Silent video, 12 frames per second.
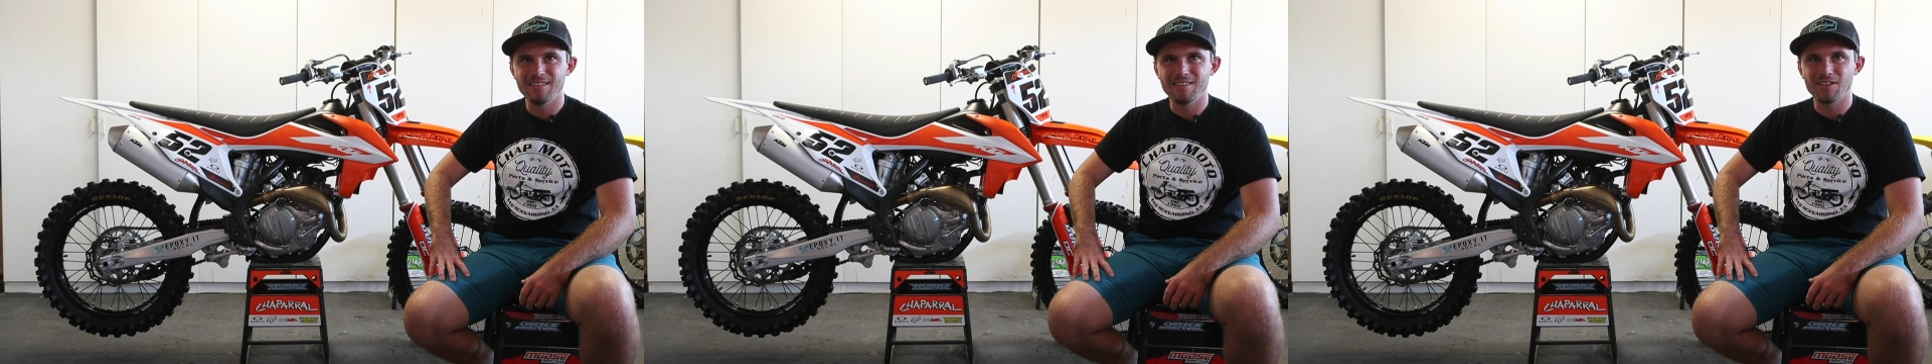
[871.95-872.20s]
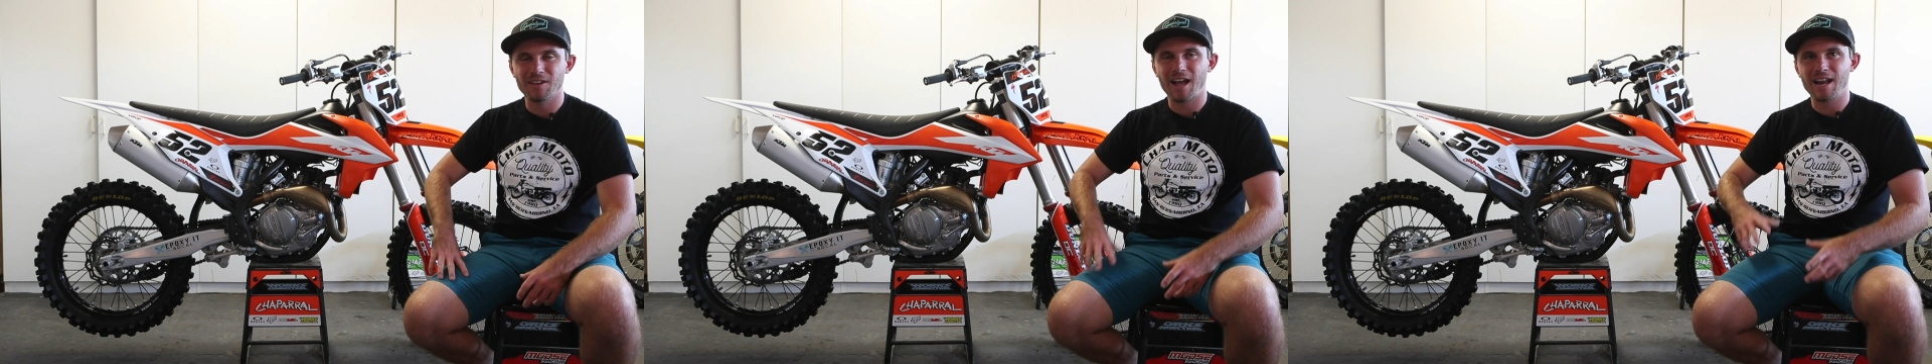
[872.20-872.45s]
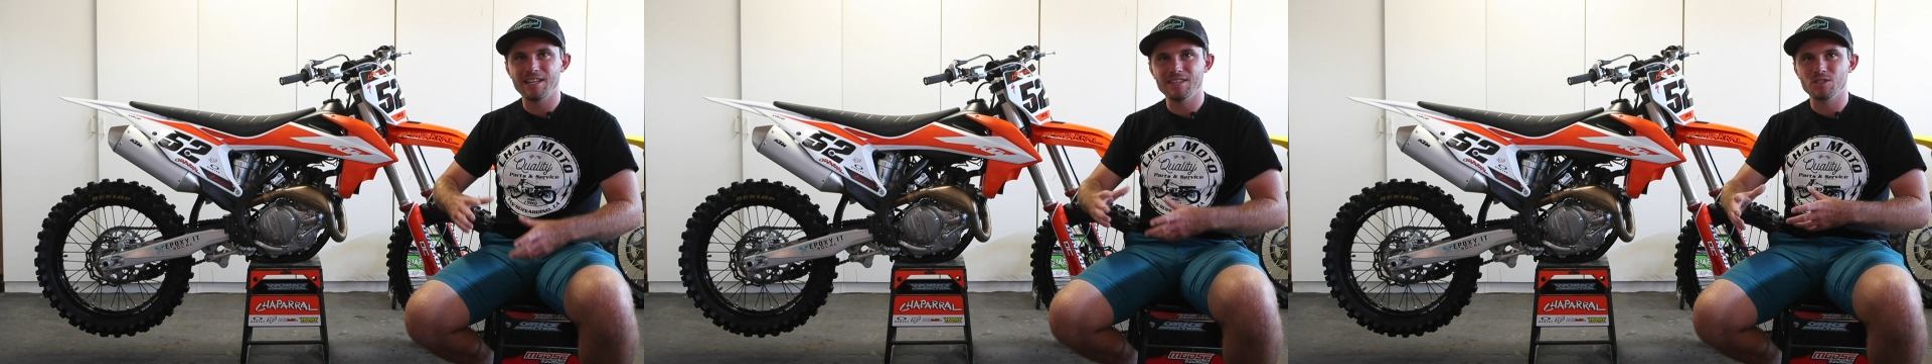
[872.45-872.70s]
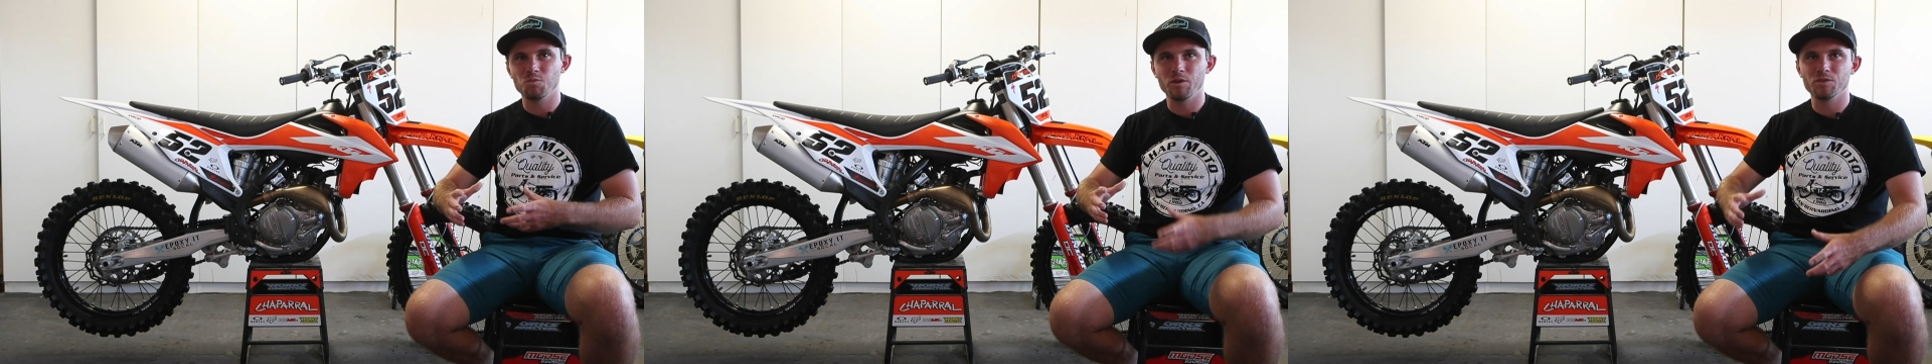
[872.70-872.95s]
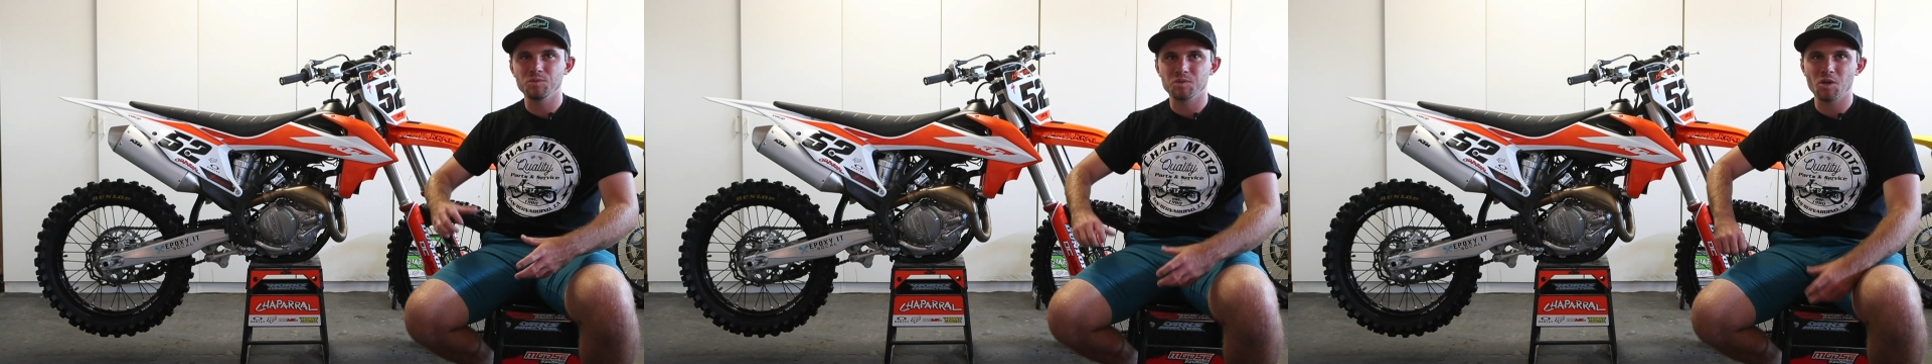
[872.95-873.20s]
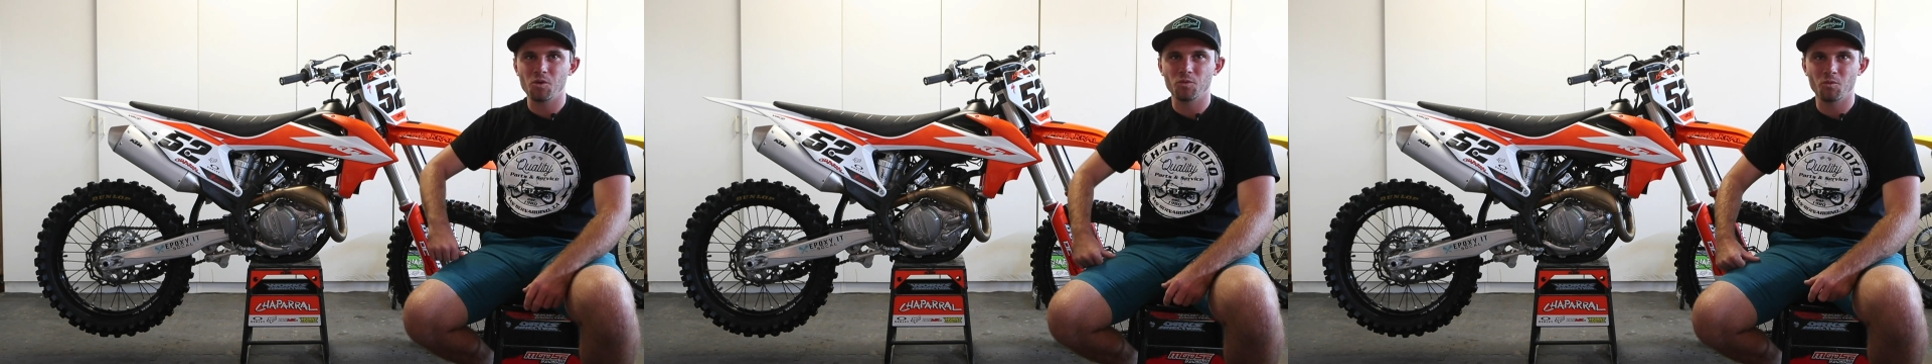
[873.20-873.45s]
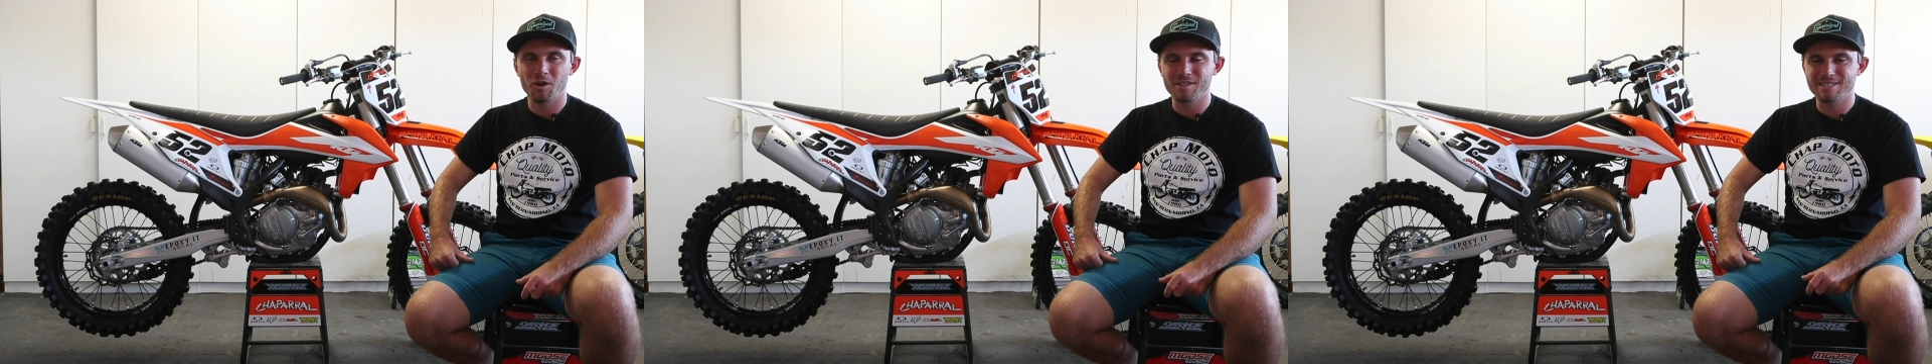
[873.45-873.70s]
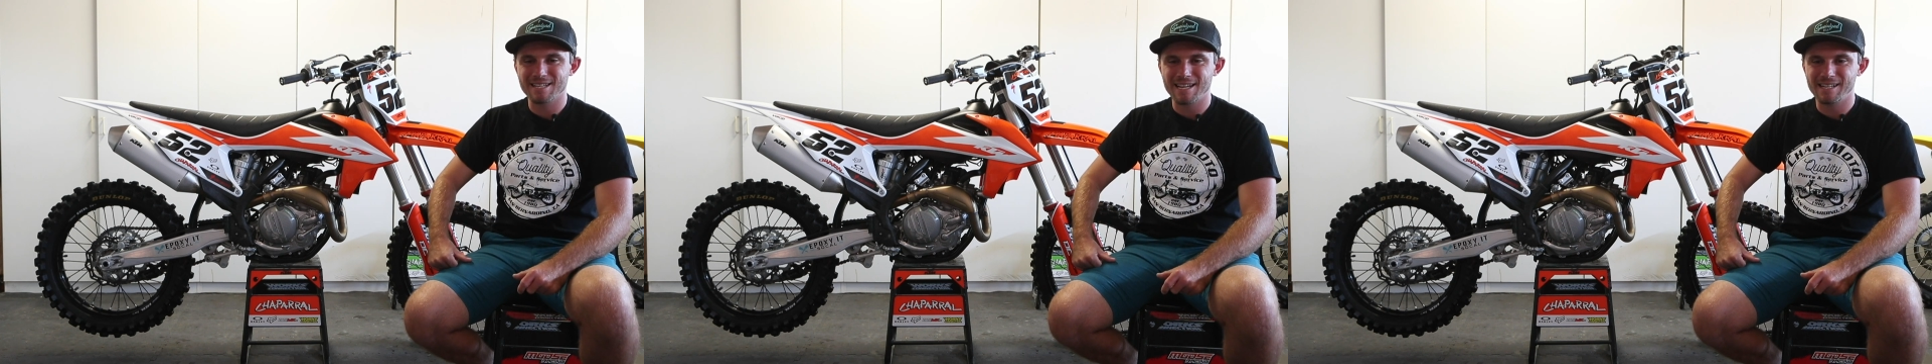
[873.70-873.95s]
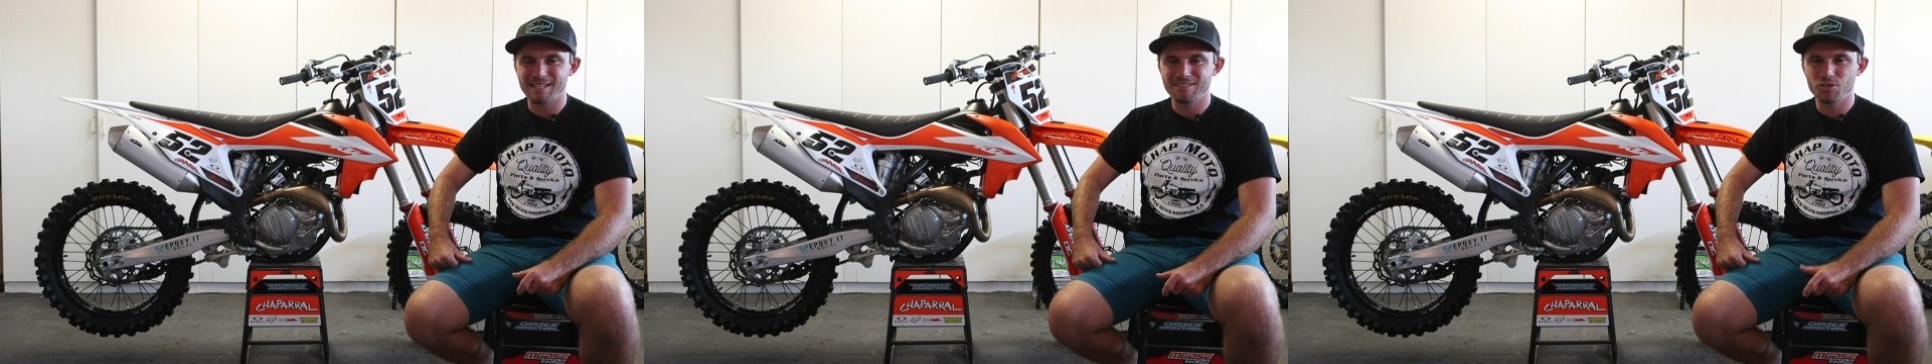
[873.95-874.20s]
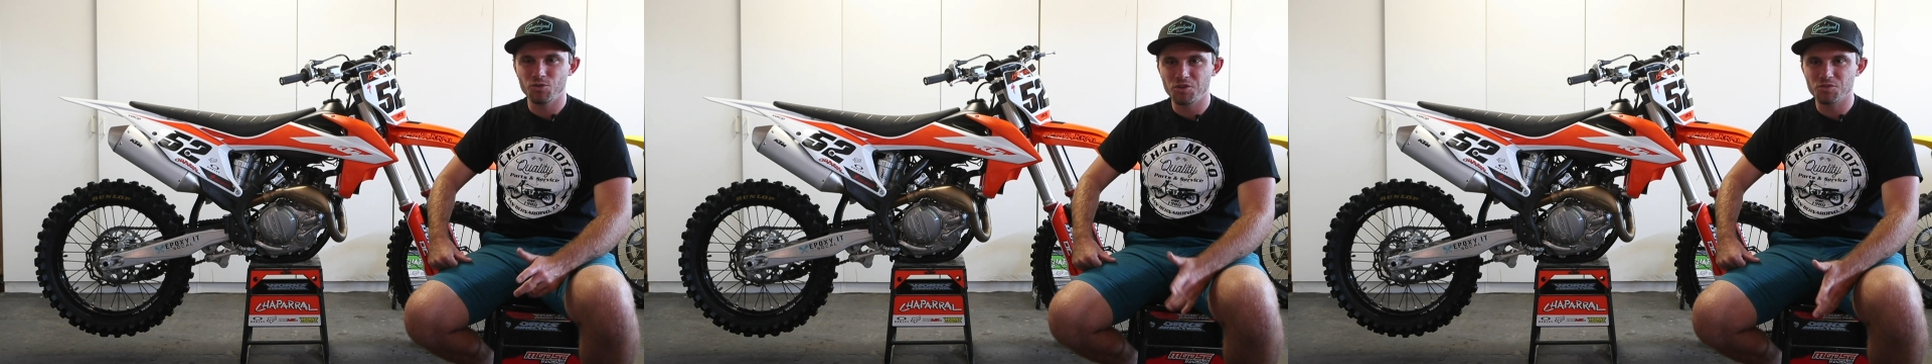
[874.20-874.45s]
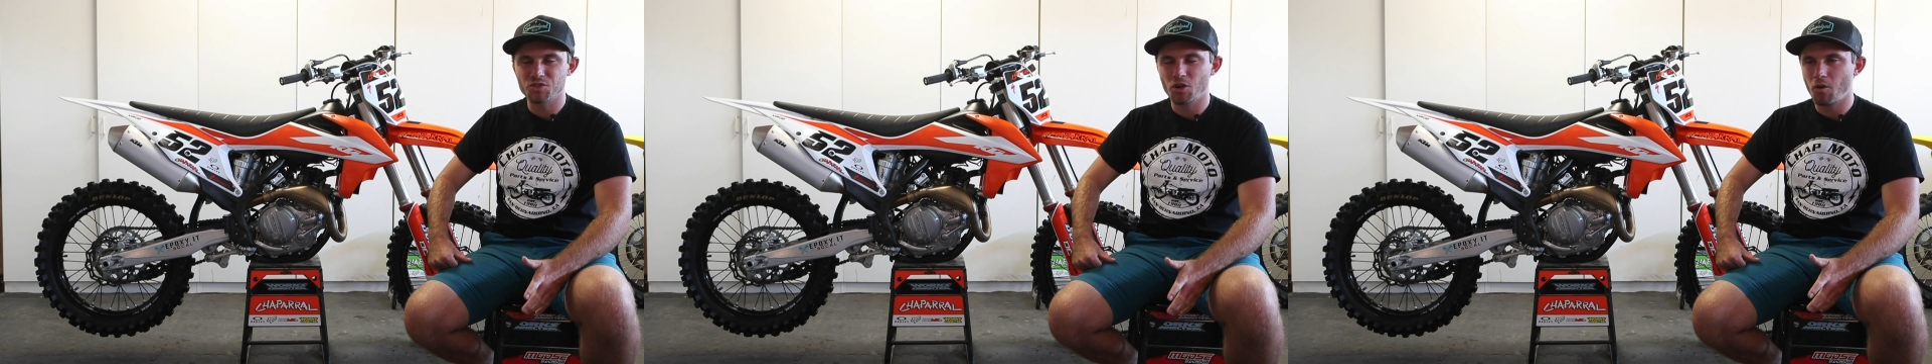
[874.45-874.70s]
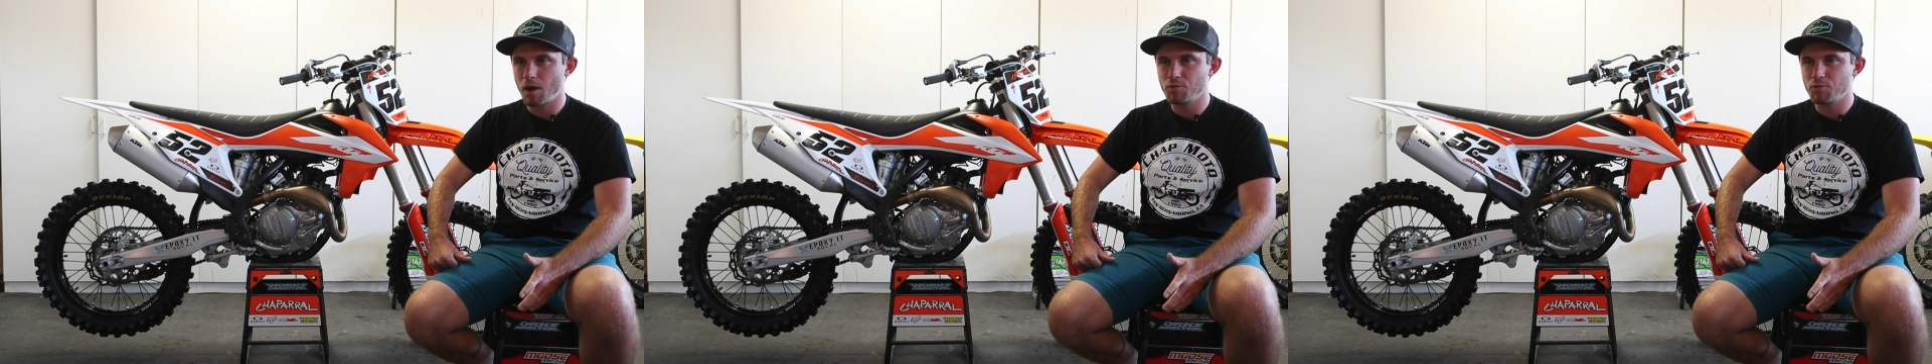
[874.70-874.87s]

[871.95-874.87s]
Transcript: they're kind of in this weird zone where it's like 2 years ago,